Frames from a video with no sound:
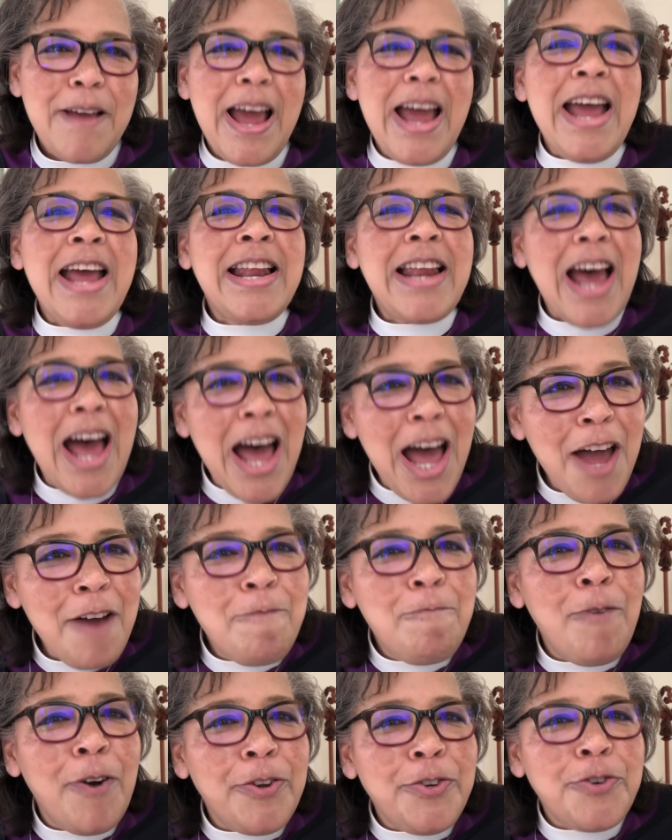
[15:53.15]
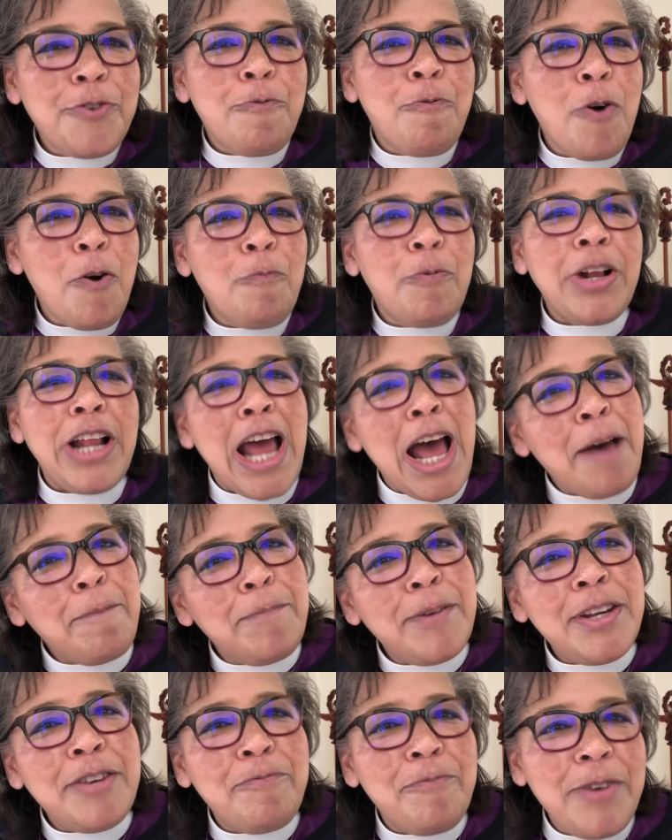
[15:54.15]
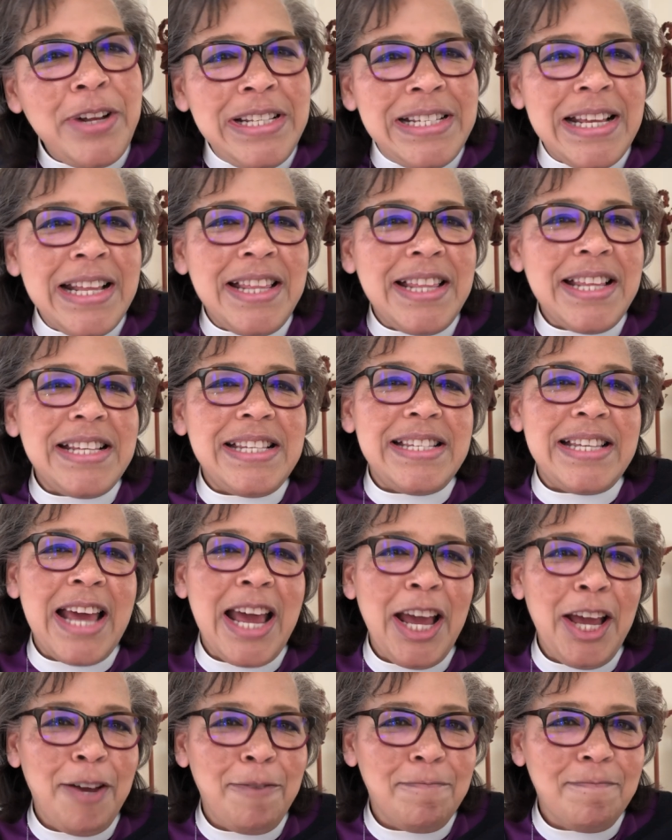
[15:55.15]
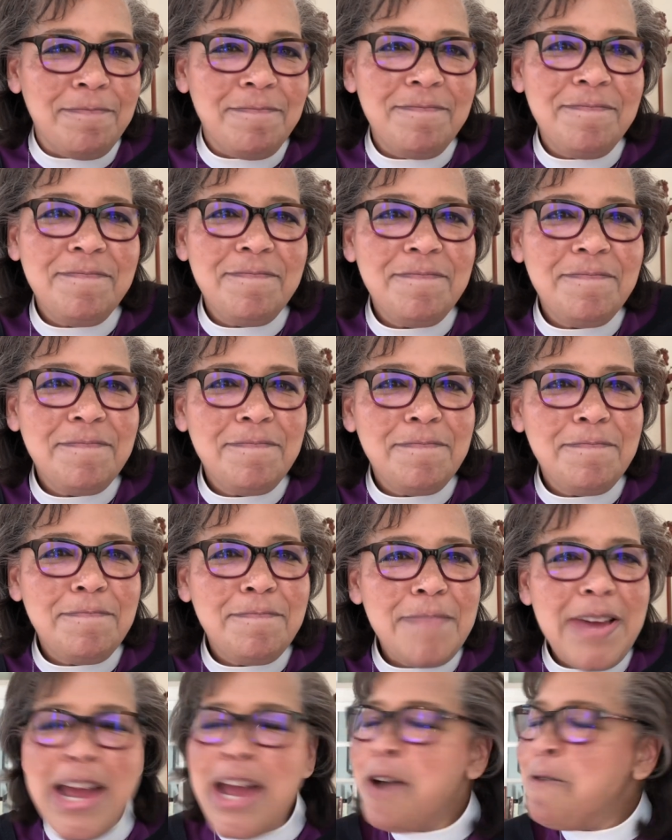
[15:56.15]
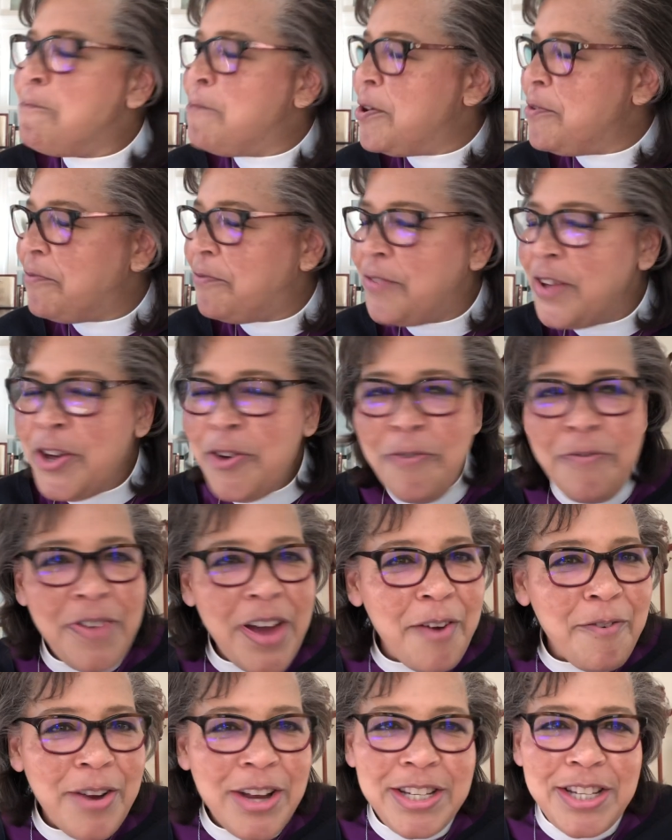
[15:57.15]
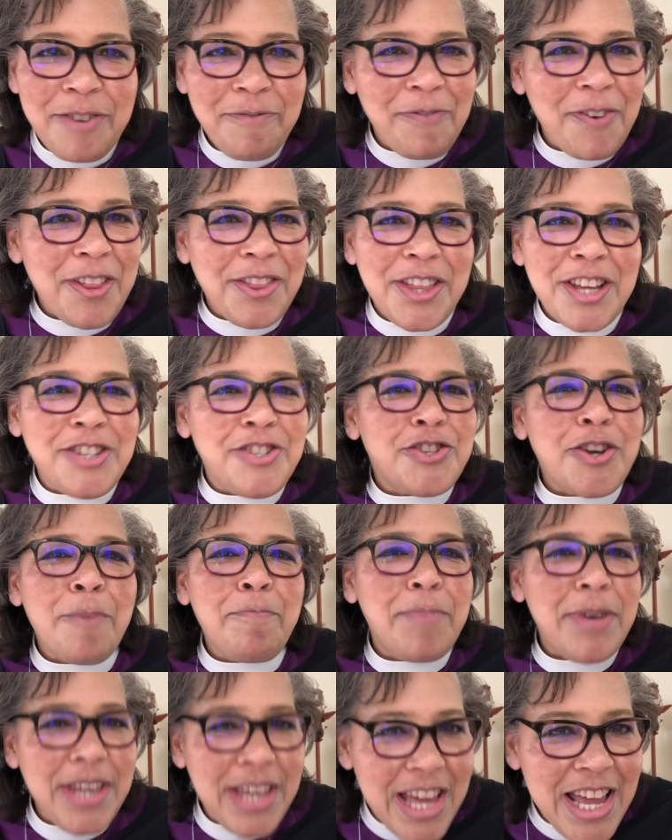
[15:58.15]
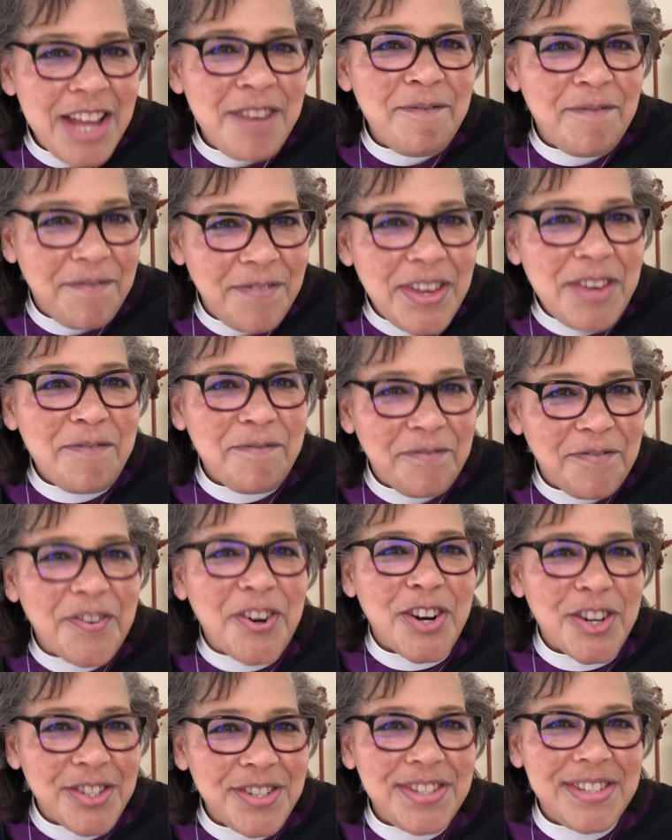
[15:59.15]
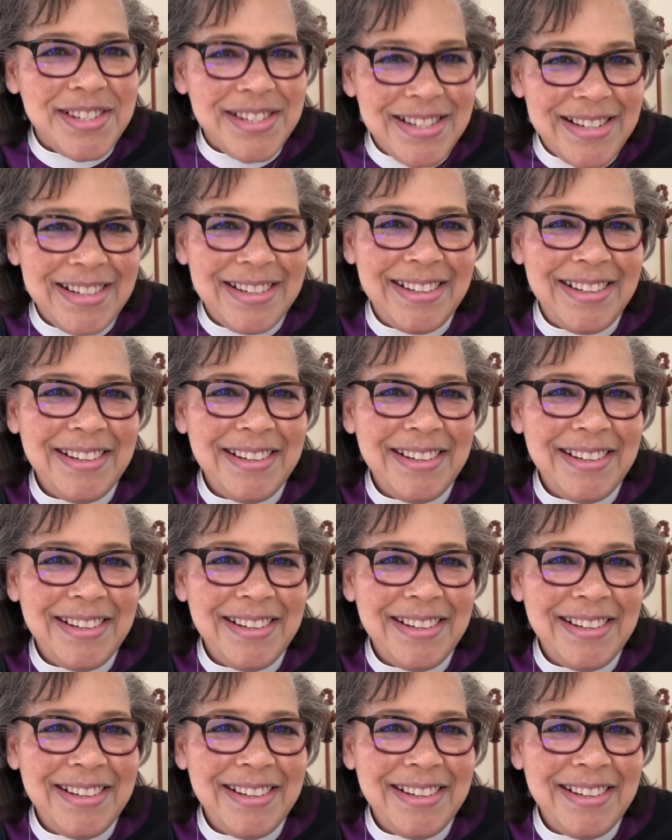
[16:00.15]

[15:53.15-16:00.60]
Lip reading: And I wonder what would happen if we did the same. It would feel very different than jumping in feet first.